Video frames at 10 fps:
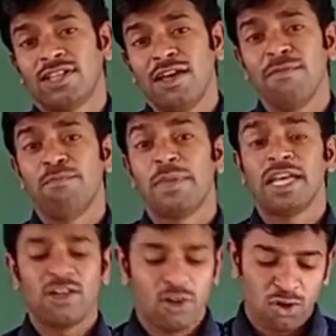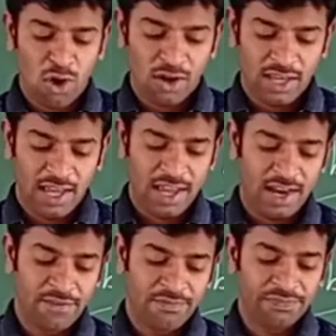a big
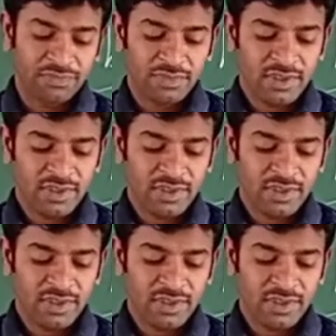rocket